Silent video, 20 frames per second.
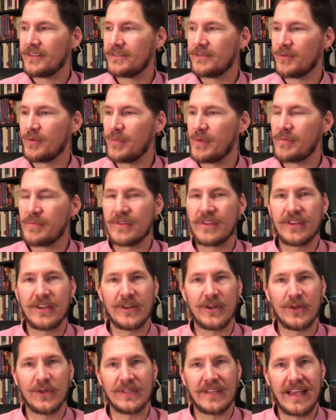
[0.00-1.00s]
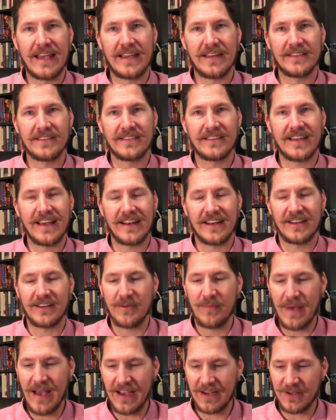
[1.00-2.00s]
remember the good old days kind of
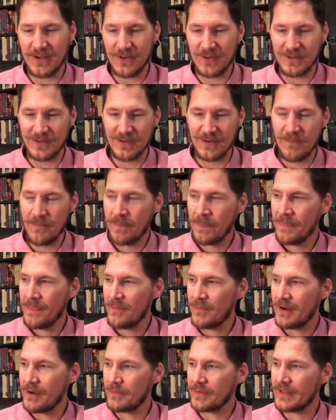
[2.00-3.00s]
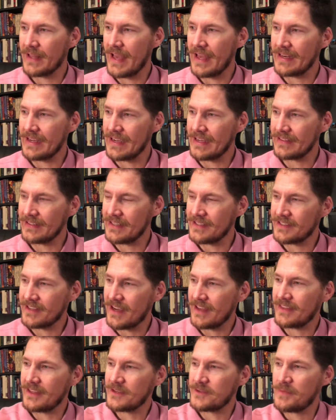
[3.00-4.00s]
tobaccos. But I'm glad I at least
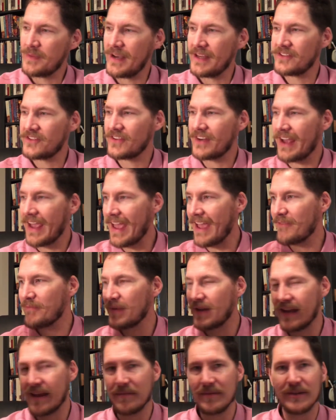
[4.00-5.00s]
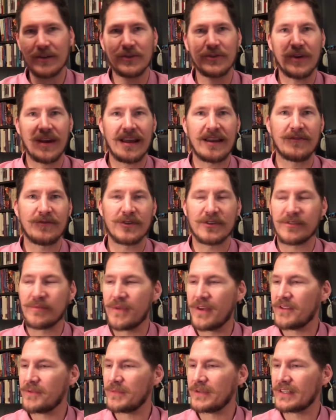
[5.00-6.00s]
got this much, and I have been able to trade for some
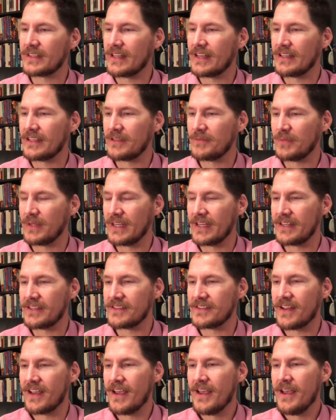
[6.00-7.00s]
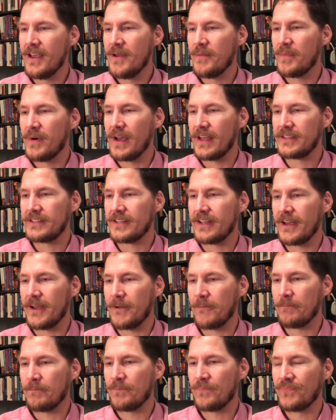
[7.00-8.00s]
other McClellan blends. But
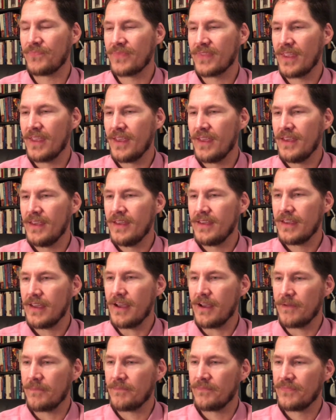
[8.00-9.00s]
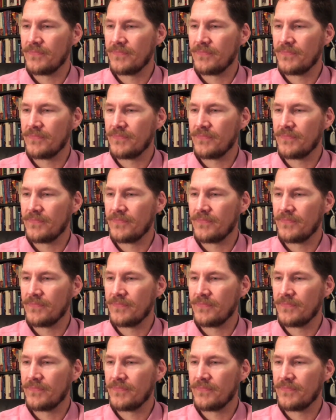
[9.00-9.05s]
yeah,